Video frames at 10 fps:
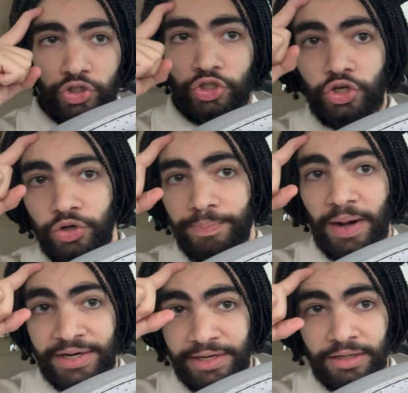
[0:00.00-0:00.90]
to your
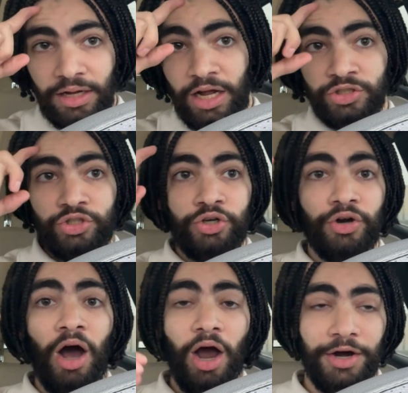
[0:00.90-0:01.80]
body and to your
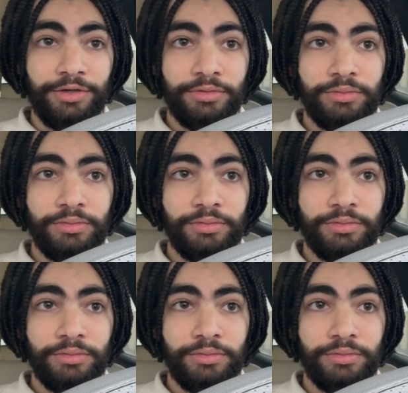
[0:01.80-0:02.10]
heart,